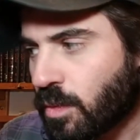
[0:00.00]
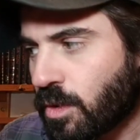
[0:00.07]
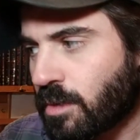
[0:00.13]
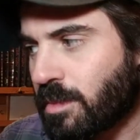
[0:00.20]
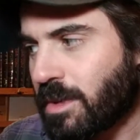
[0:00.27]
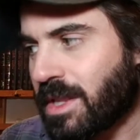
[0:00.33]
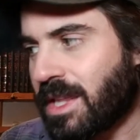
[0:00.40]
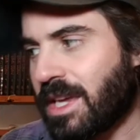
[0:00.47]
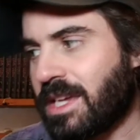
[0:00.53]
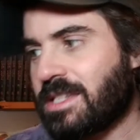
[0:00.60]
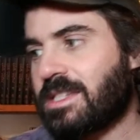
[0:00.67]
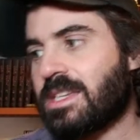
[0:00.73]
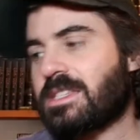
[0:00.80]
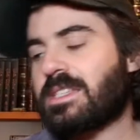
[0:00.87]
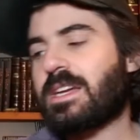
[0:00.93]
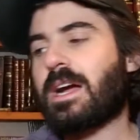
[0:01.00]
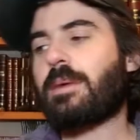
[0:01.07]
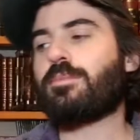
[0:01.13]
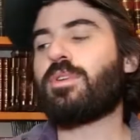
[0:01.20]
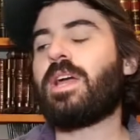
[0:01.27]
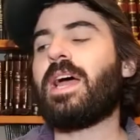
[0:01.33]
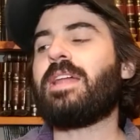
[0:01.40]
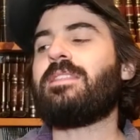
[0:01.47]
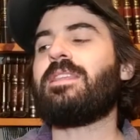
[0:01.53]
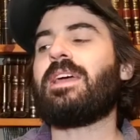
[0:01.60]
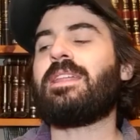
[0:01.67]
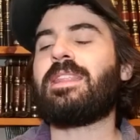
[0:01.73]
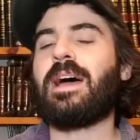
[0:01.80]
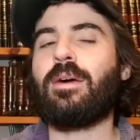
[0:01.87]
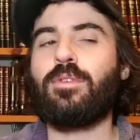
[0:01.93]
would be the easiest to comprehend,
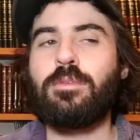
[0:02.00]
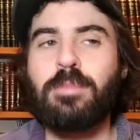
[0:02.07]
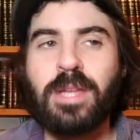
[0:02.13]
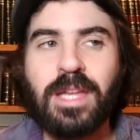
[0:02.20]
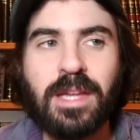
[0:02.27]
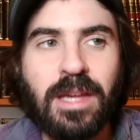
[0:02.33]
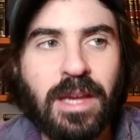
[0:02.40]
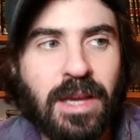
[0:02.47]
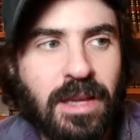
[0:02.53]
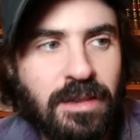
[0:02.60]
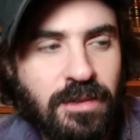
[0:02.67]
and that would be